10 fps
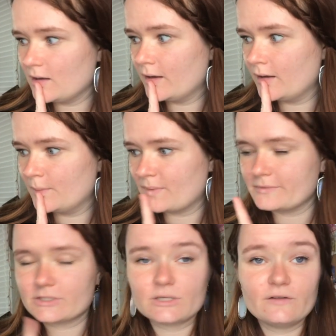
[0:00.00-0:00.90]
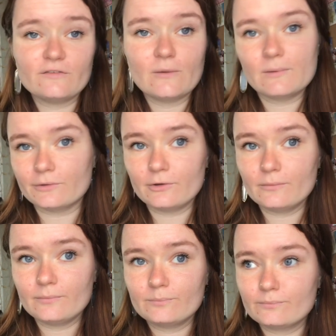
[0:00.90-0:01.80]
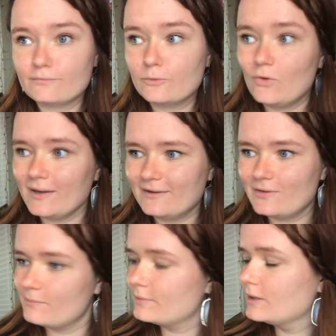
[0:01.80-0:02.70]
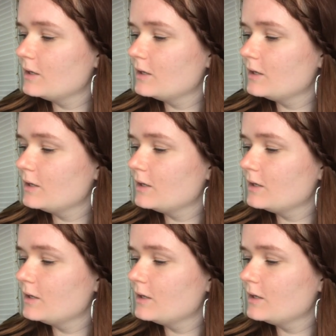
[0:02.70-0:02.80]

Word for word: Um, I'm just gonna film a little quick clip.